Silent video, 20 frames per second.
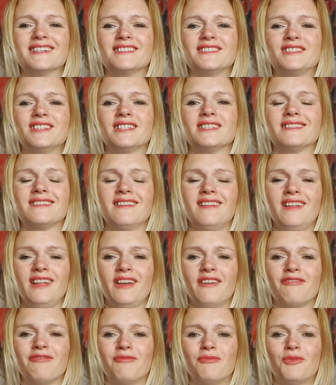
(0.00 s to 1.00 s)
Just
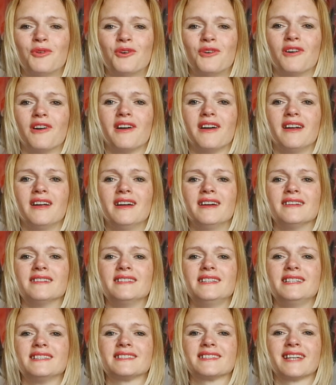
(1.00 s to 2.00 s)
live more
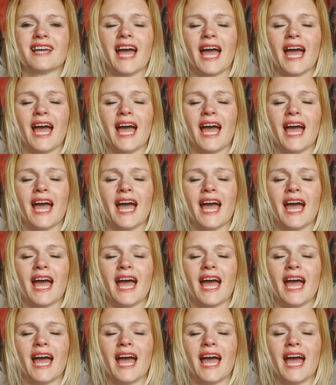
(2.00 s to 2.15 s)
this